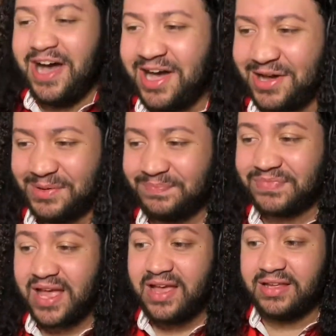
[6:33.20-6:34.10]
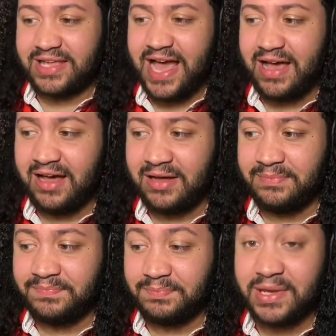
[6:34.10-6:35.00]
Um, yeah,
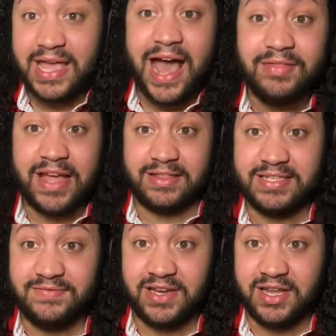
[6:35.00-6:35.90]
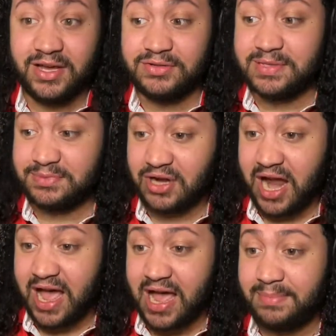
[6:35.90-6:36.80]
um, but yeah, like this video,
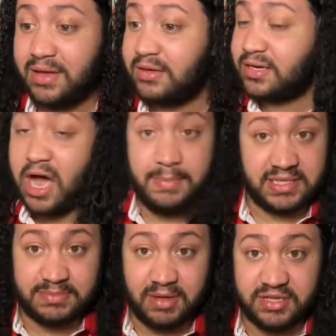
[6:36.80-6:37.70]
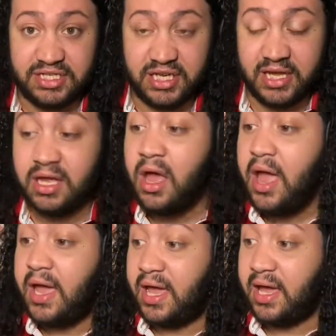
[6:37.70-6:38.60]
subscribe, comment some other shit,
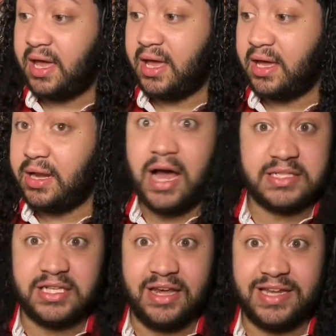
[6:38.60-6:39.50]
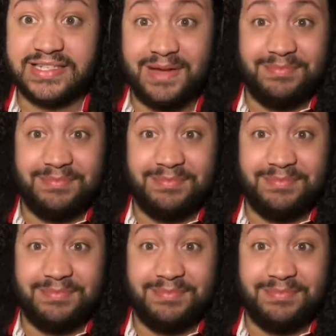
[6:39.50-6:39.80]
and I'll see y'all next time.